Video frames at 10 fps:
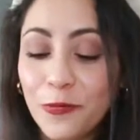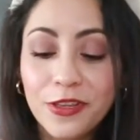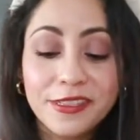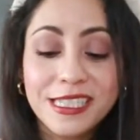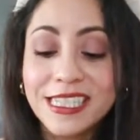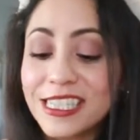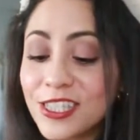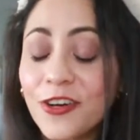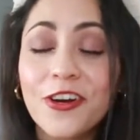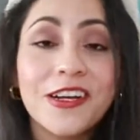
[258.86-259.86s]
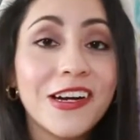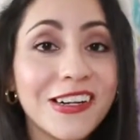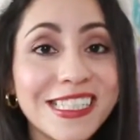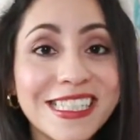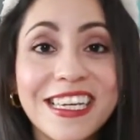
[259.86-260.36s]
with a sister,
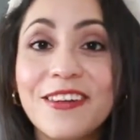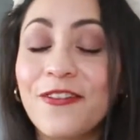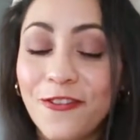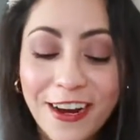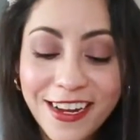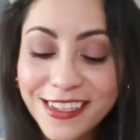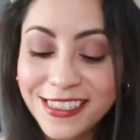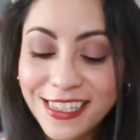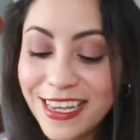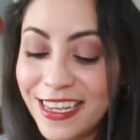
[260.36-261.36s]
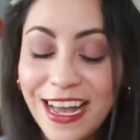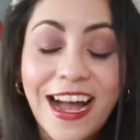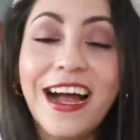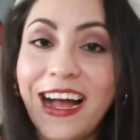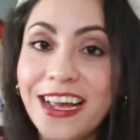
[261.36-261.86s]
cousin, friends. Like
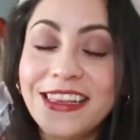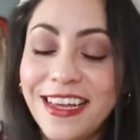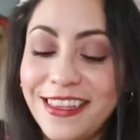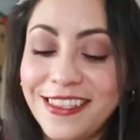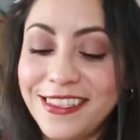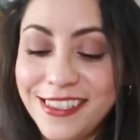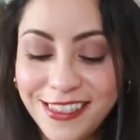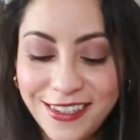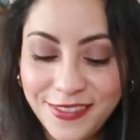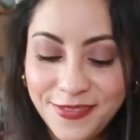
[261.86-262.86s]
I like this.